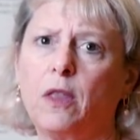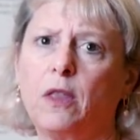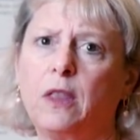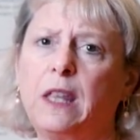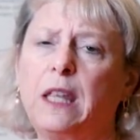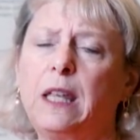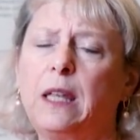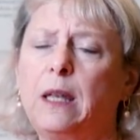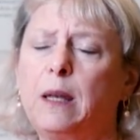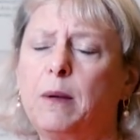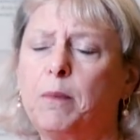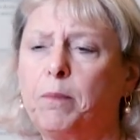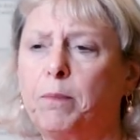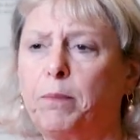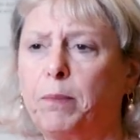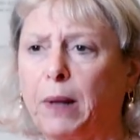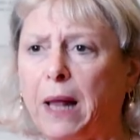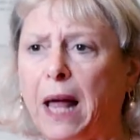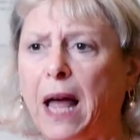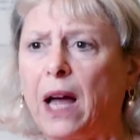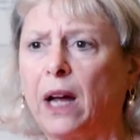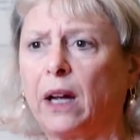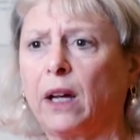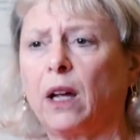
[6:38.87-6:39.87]
the
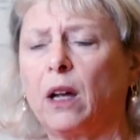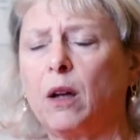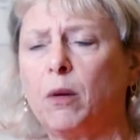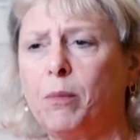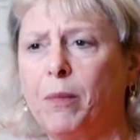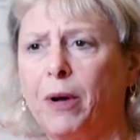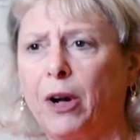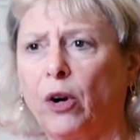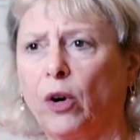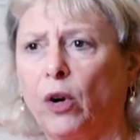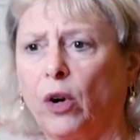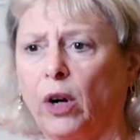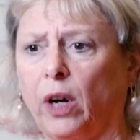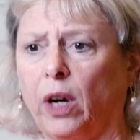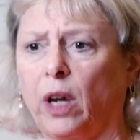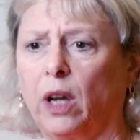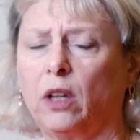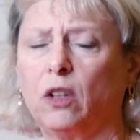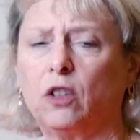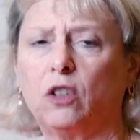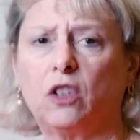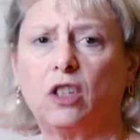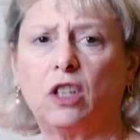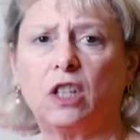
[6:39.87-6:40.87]
Black
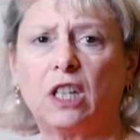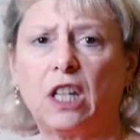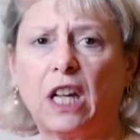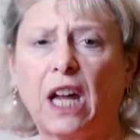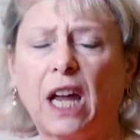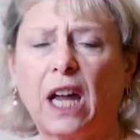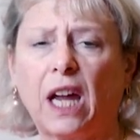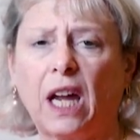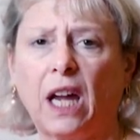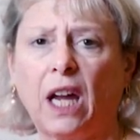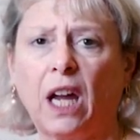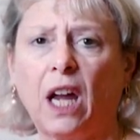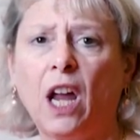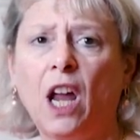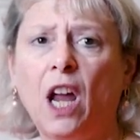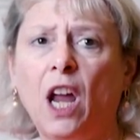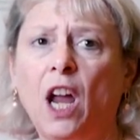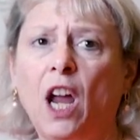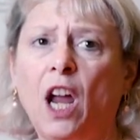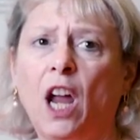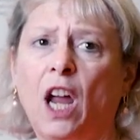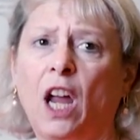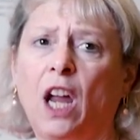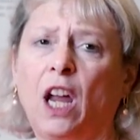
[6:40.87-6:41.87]
American today.
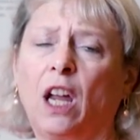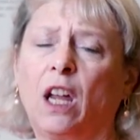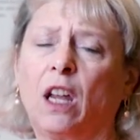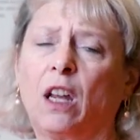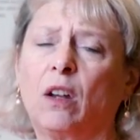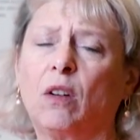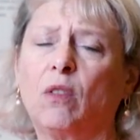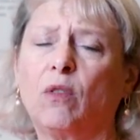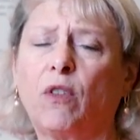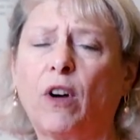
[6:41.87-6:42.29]
And